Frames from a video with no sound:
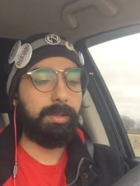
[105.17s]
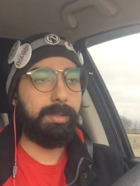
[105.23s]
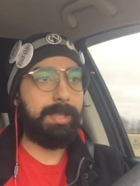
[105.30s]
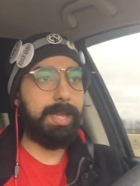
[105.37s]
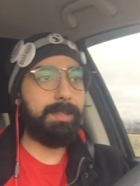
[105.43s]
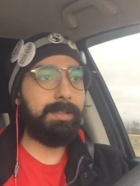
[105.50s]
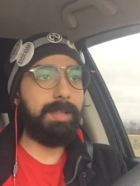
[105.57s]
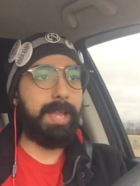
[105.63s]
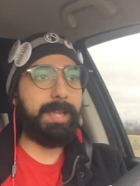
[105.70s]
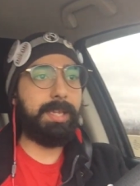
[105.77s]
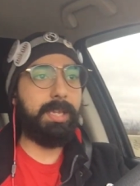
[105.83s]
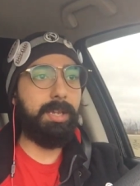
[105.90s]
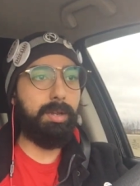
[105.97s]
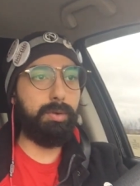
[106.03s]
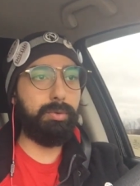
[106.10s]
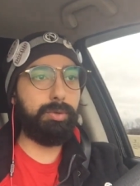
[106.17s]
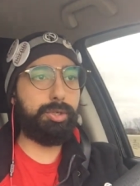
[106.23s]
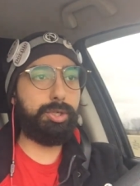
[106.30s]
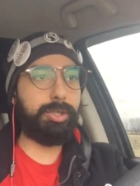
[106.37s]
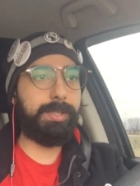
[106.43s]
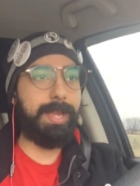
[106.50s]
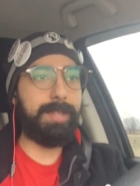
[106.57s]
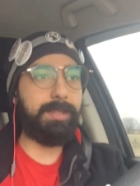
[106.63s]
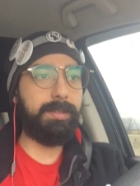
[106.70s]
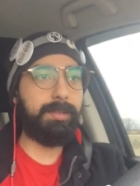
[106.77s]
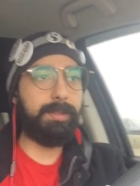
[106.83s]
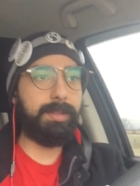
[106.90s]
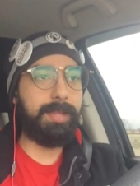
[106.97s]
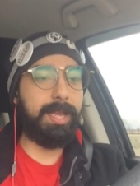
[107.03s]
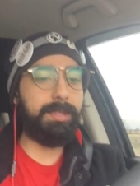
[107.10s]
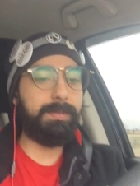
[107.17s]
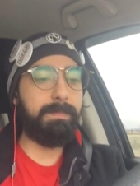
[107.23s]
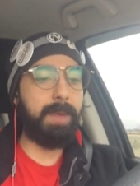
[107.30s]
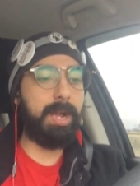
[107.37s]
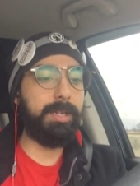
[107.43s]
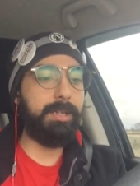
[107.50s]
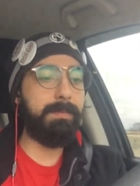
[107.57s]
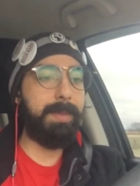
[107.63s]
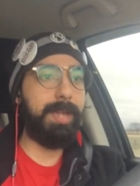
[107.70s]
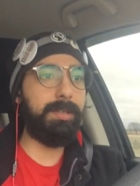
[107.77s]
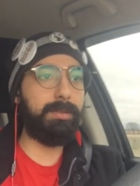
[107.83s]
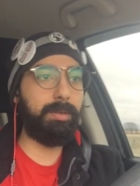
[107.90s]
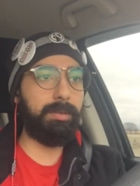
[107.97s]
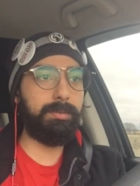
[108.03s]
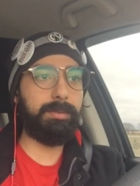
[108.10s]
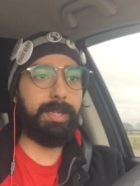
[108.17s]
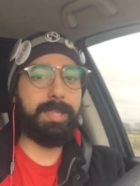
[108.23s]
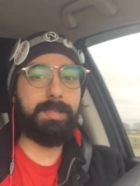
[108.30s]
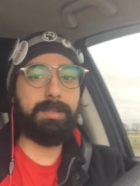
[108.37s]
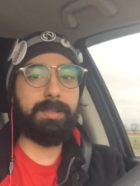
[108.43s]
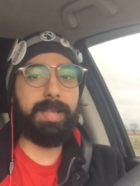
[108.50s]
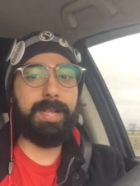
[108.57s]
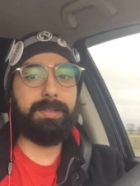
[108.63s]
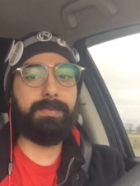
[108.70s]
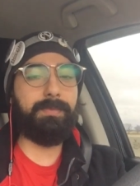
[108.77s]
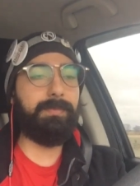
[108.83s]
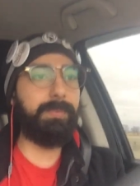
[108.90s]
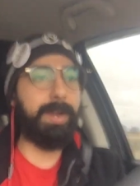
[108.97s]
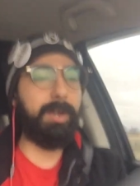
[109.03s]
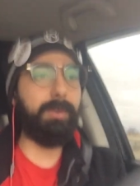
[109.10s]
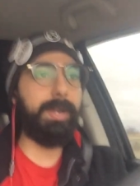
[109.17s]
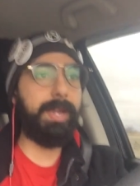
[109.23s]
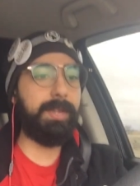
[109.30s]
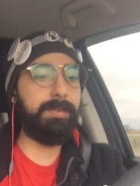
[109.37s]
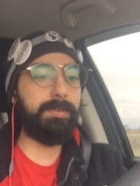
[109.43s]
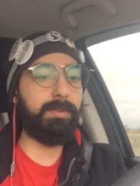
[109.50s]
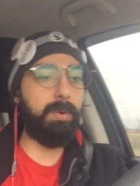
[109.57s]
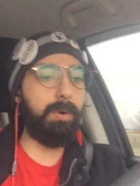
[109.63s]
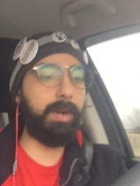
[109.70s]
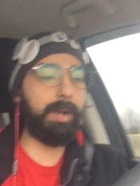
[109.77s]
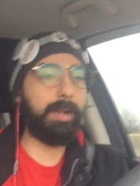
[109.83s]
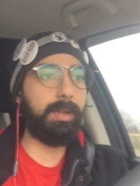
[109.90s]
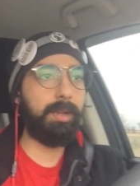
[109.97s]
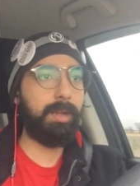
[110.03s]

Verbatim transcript: That's like huge. That's monumental. That's very historic.